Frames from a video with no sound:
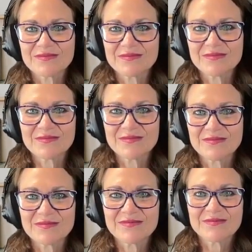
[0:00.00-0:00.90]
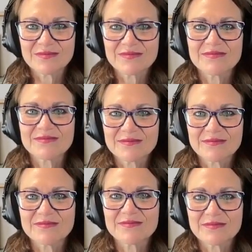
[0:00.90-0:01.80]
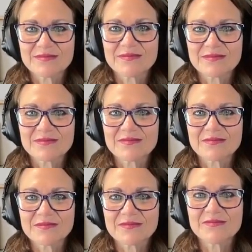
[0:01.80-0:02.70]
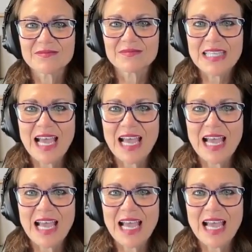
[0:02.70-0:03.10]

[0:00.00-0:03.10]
(not speaking)